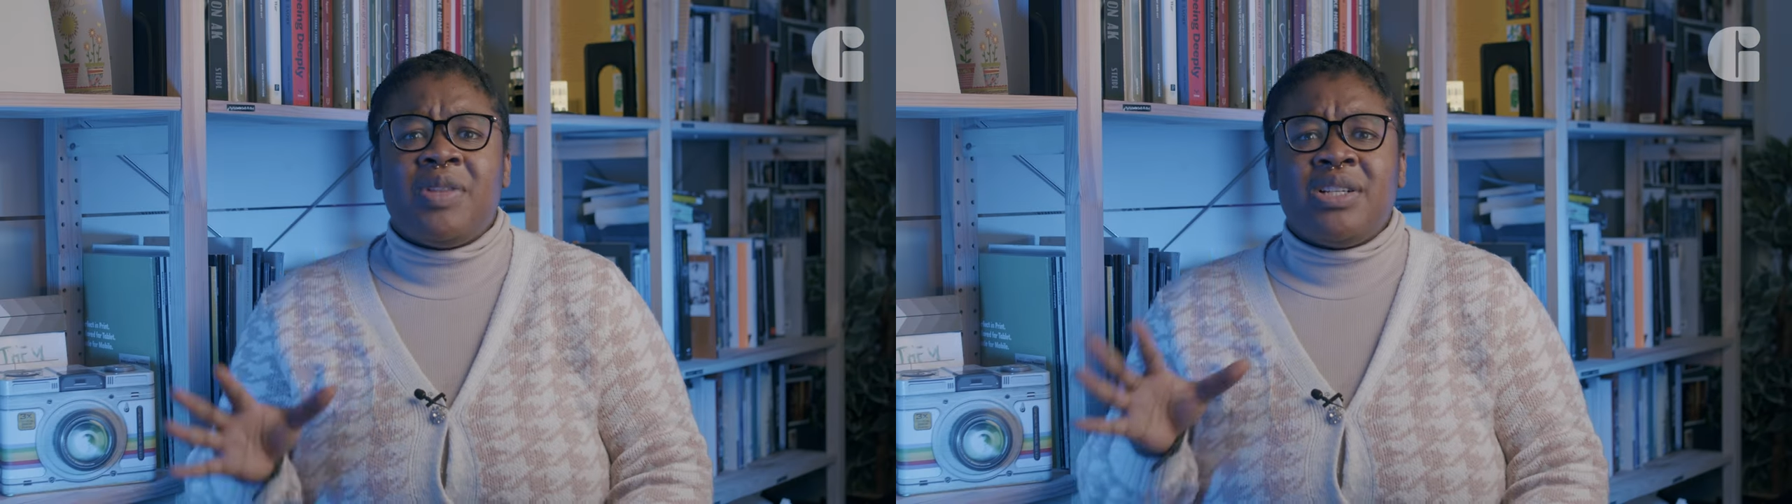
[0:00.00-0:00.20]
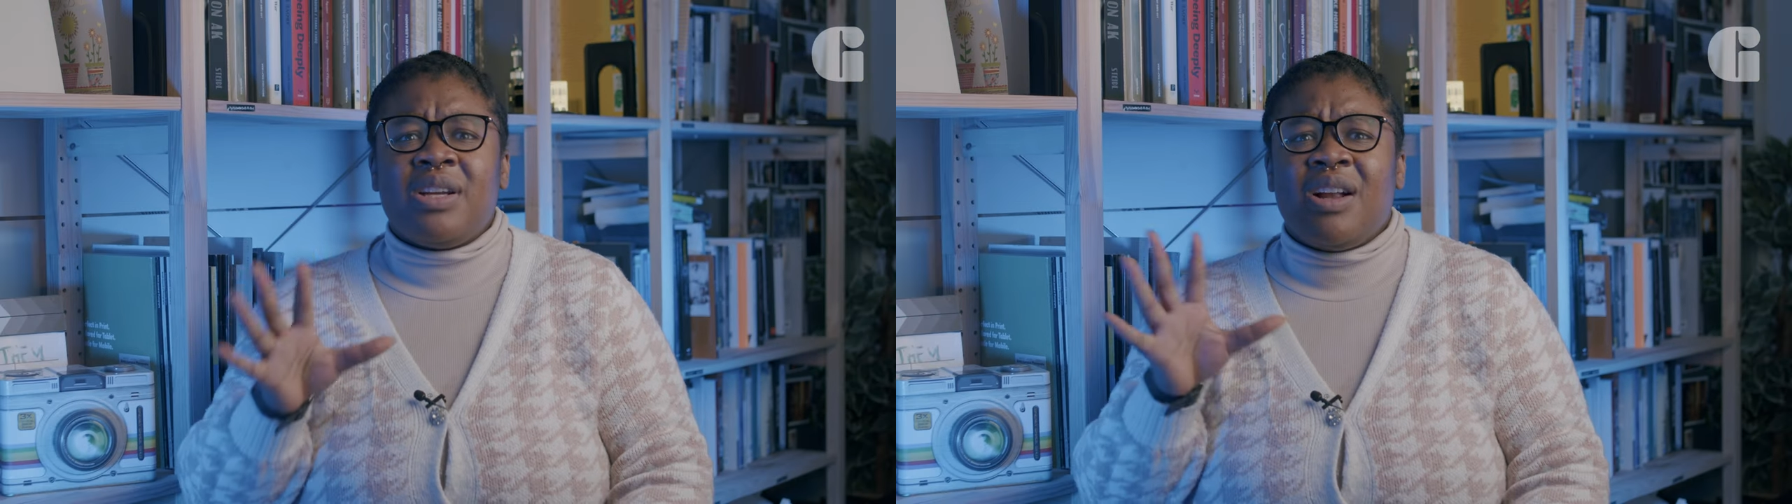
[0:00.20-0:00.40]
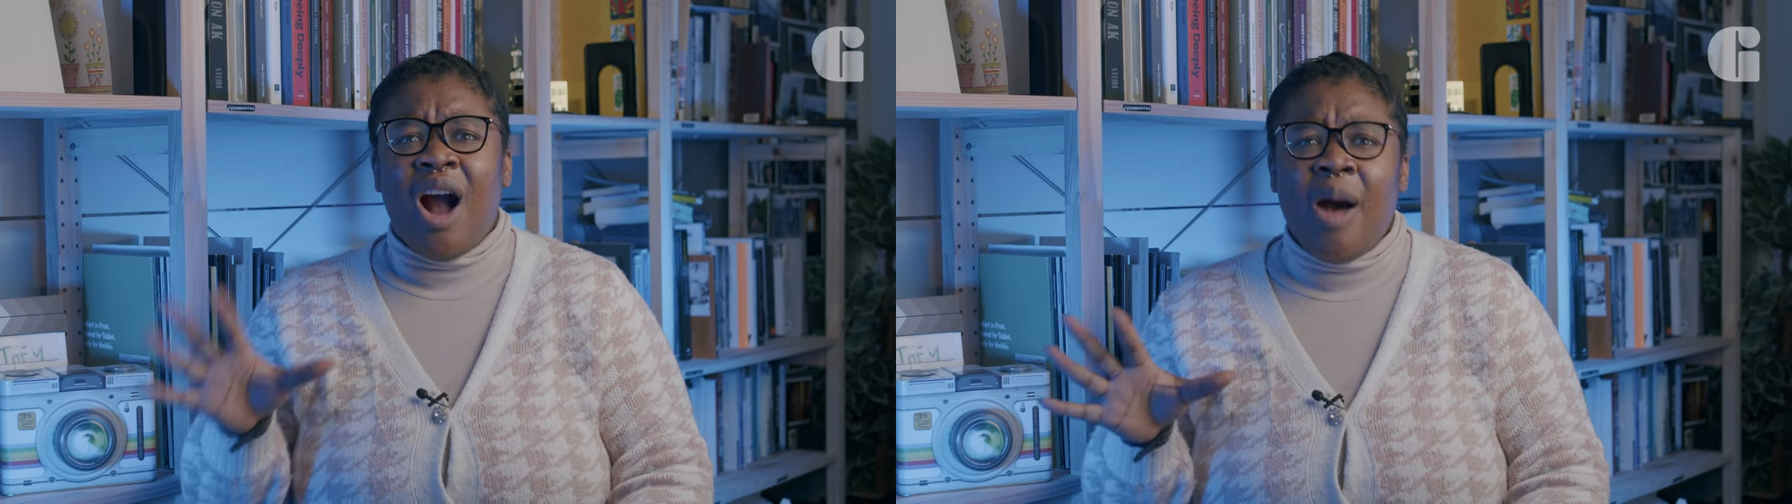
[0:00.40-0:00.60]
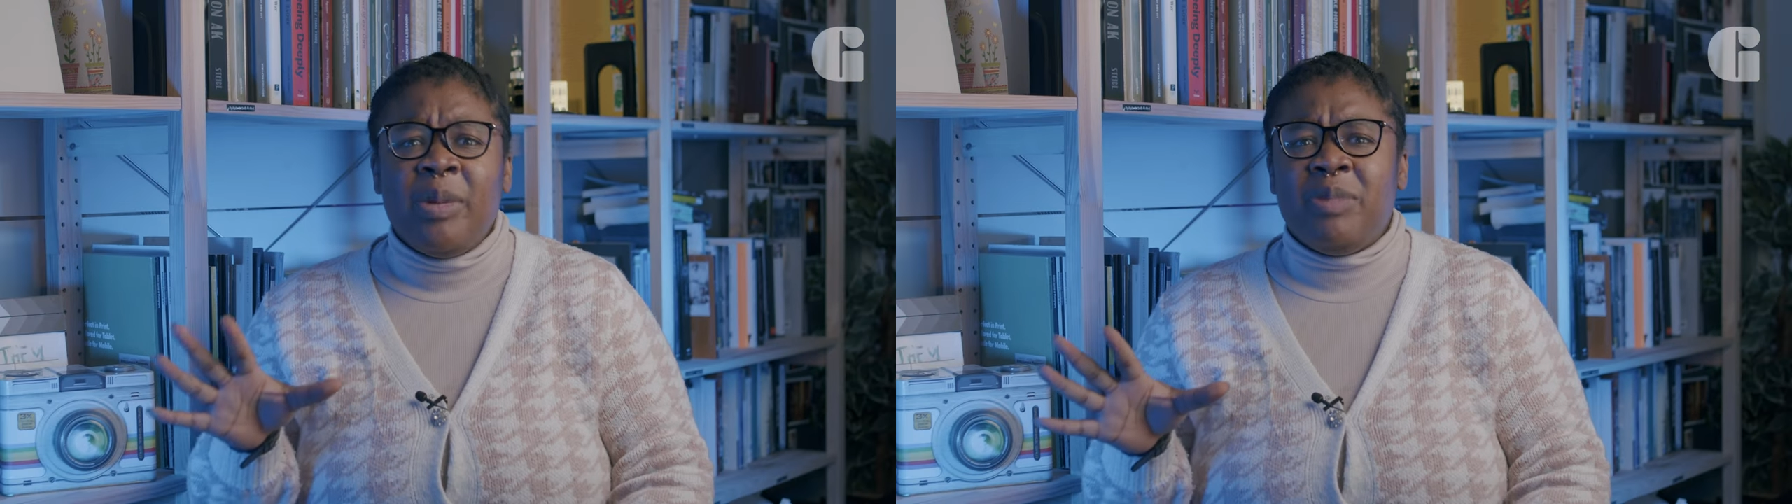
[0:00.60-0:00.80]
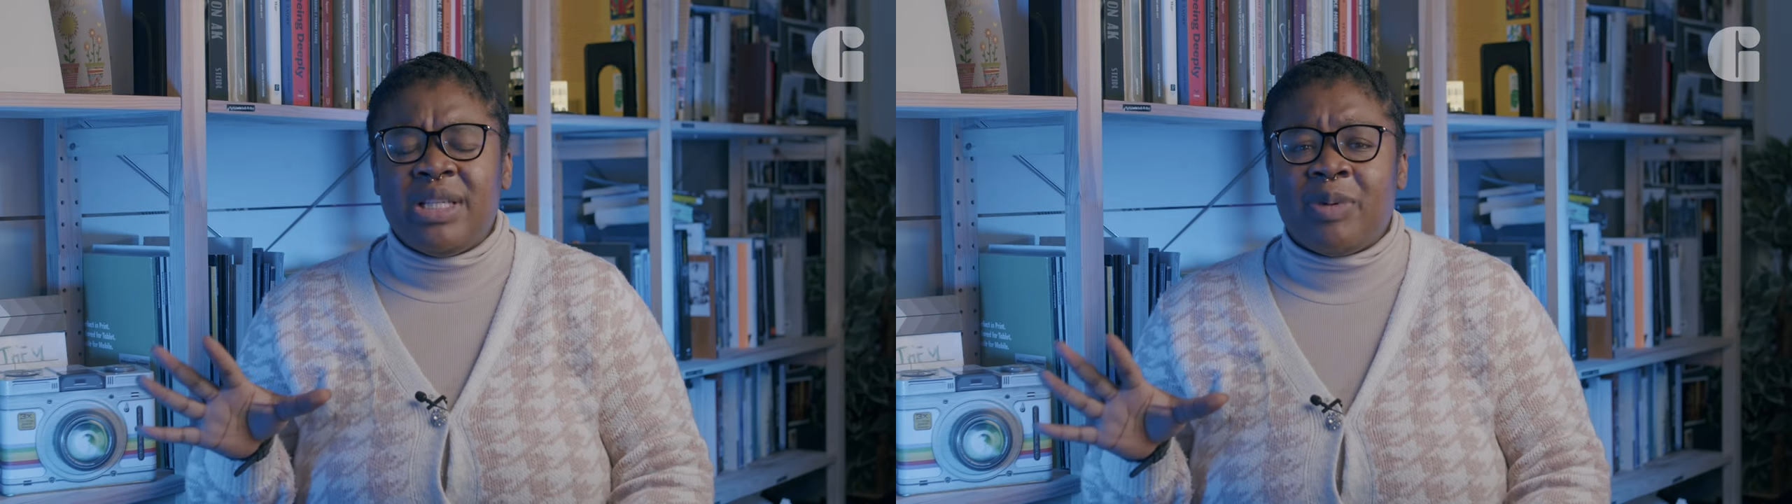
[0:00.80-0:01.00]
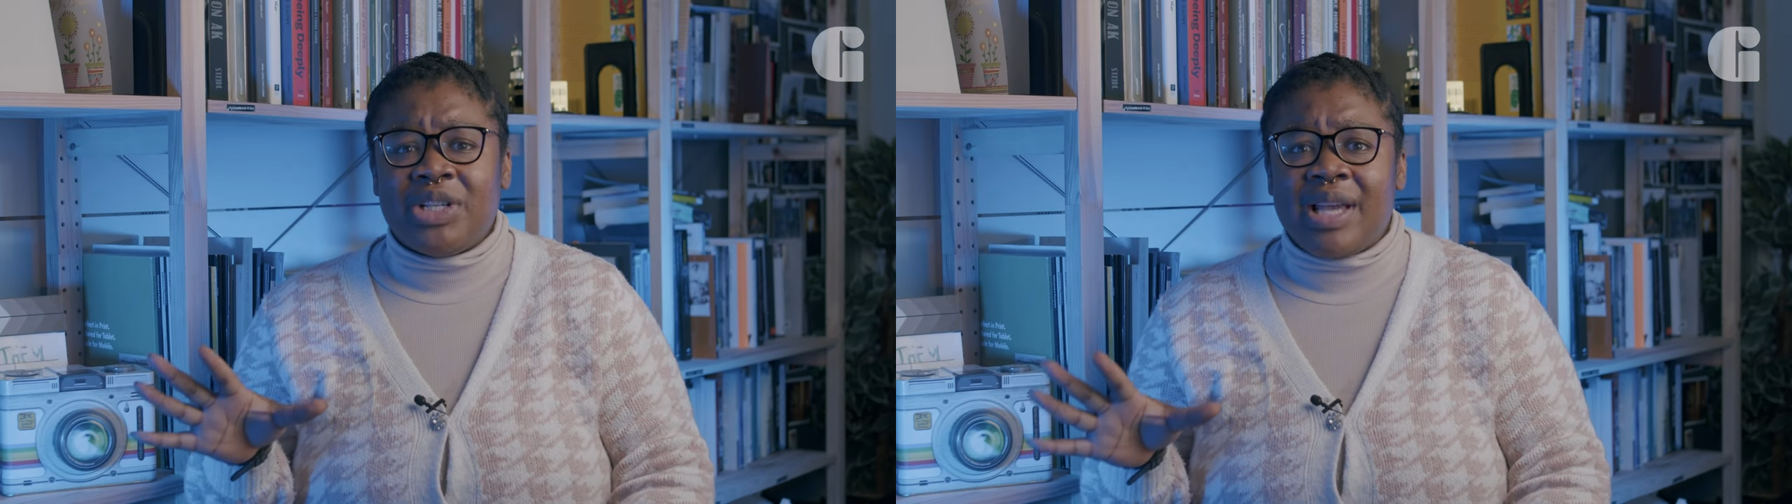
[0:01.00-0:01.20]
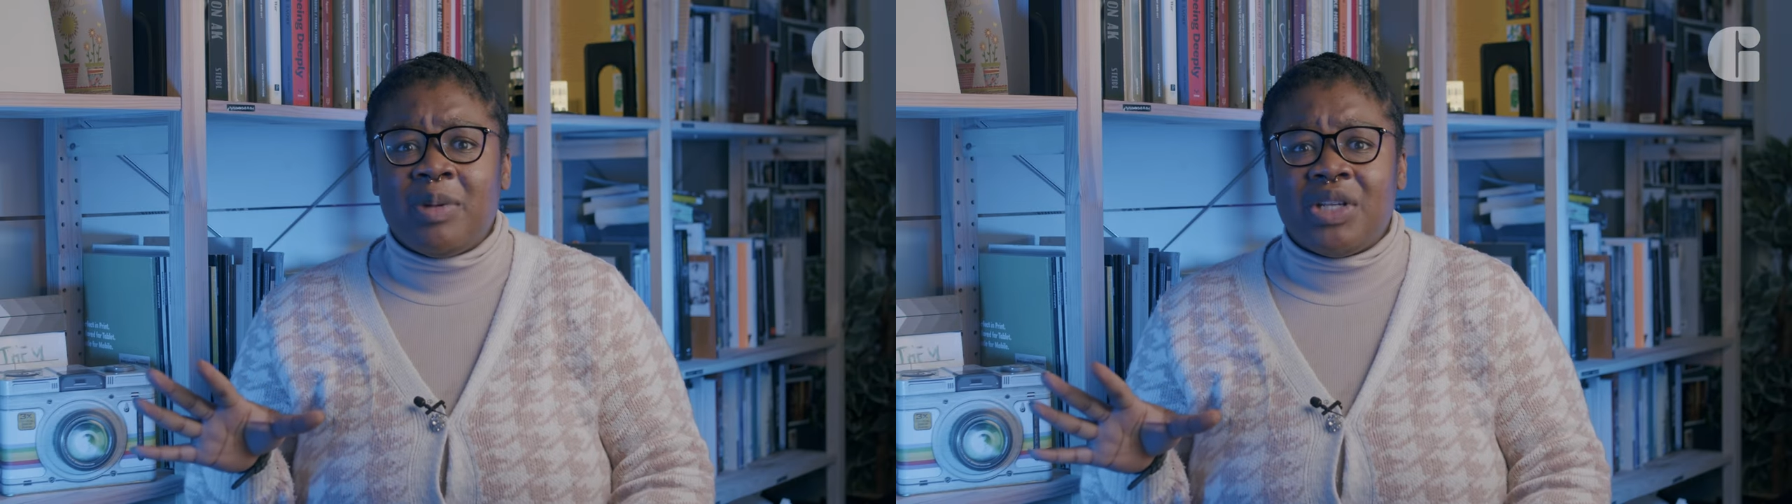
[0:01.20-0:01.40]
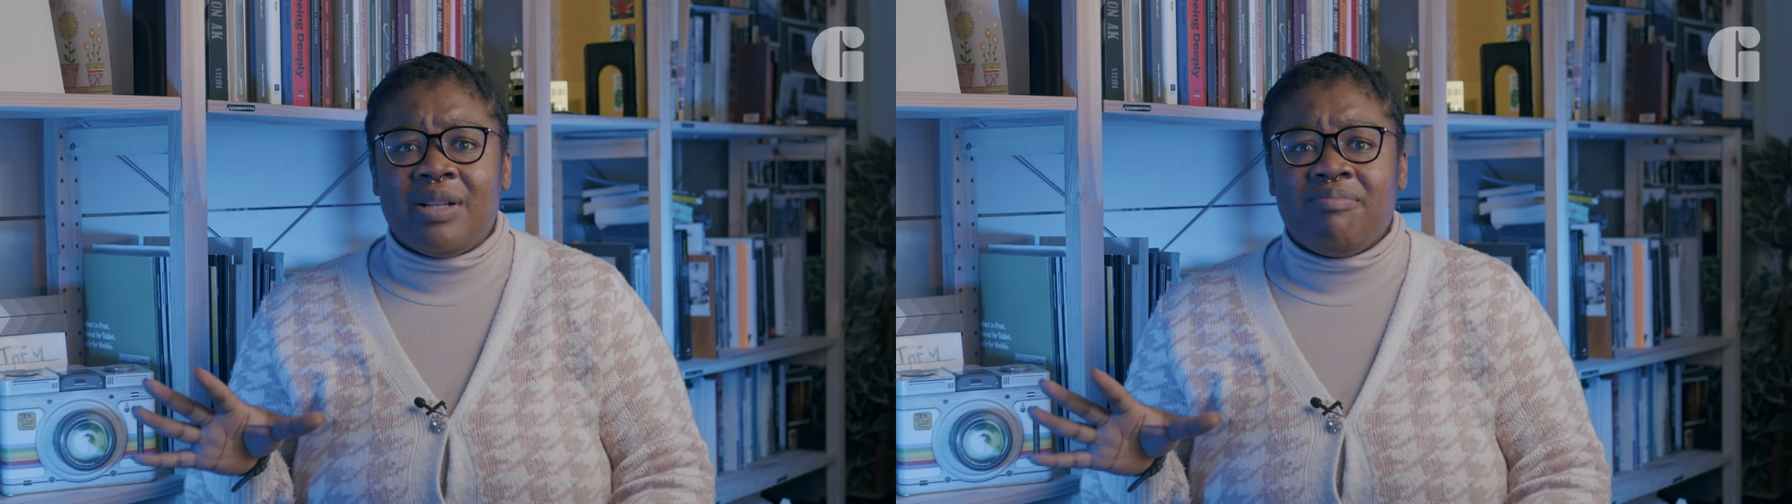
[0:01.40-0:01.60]
There's a common
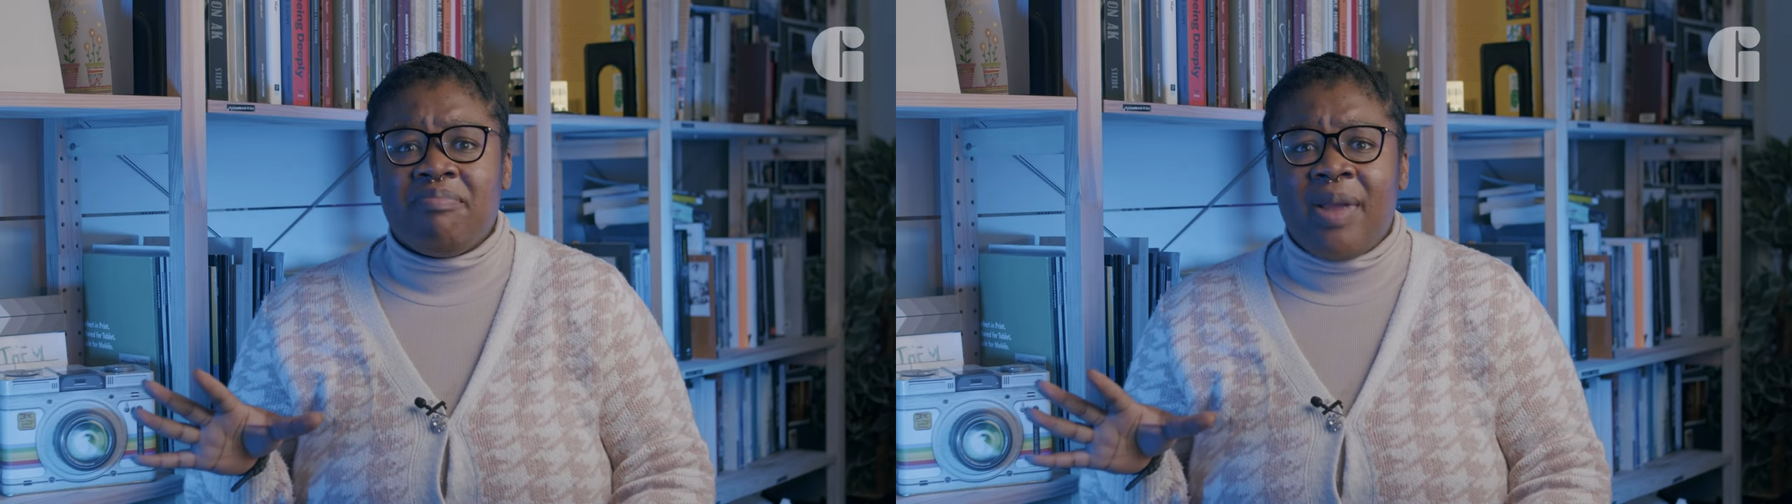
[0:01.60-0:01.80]
misperception